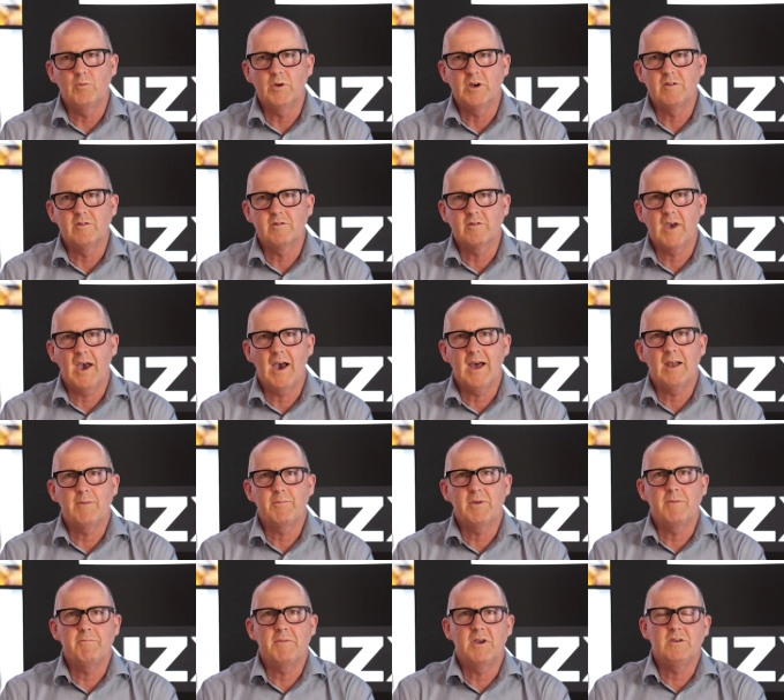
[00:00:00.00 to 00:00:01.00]
We can scale
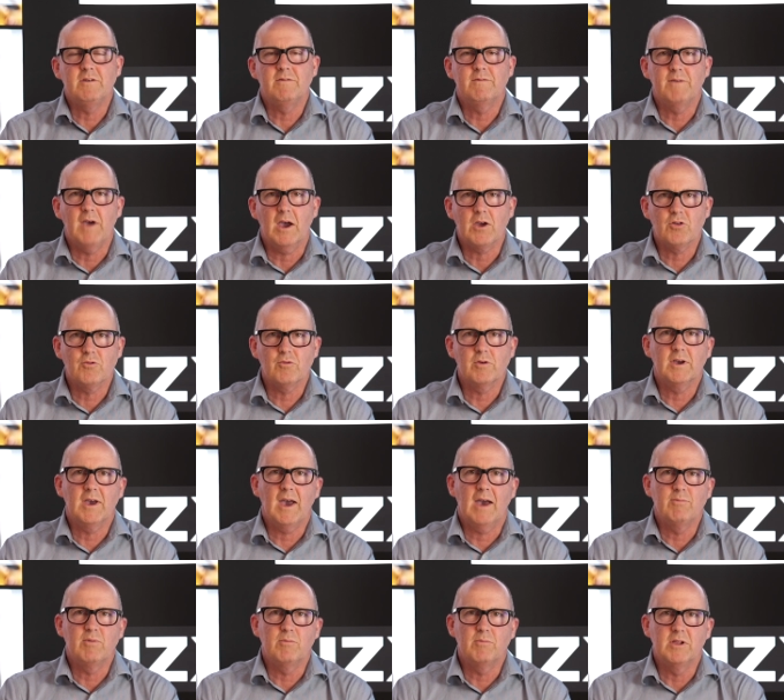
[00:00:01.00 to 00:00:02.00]
up our manufacturing
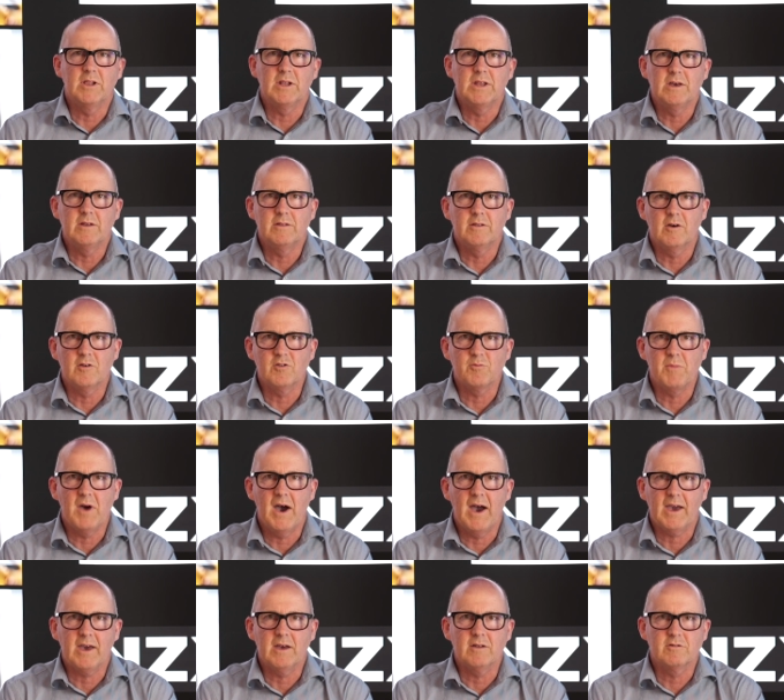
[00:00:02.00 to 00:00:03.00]
capability in those
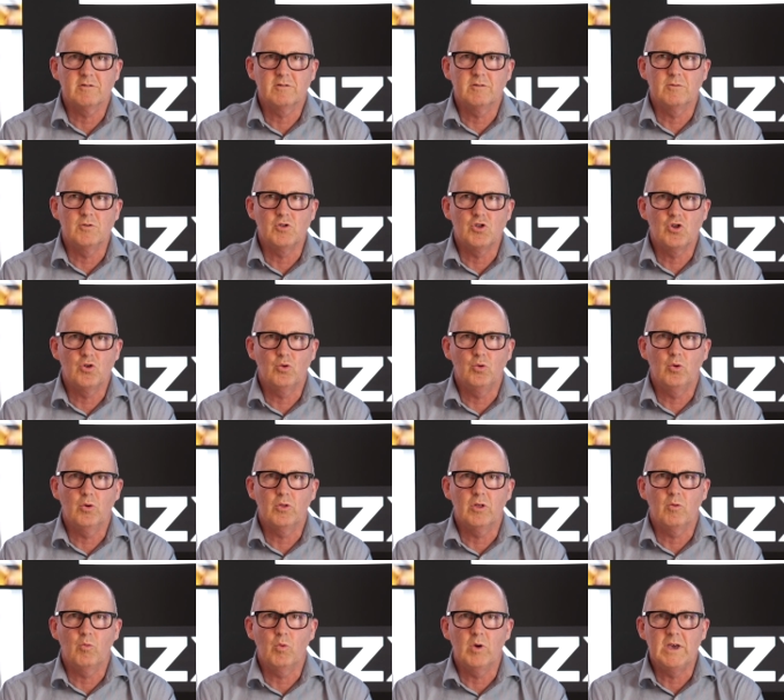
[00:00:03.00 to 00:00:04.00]
markets to ensure
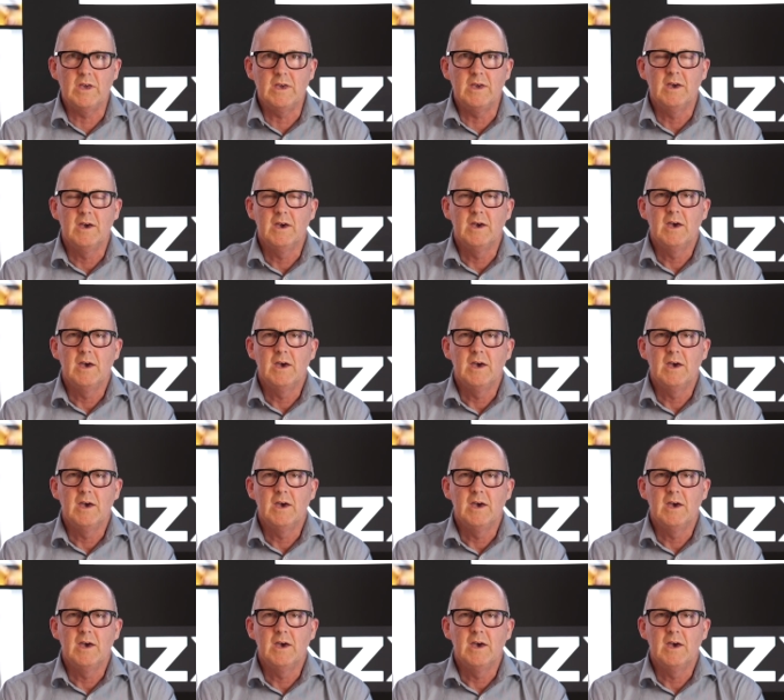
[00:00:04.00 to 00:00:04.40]
that we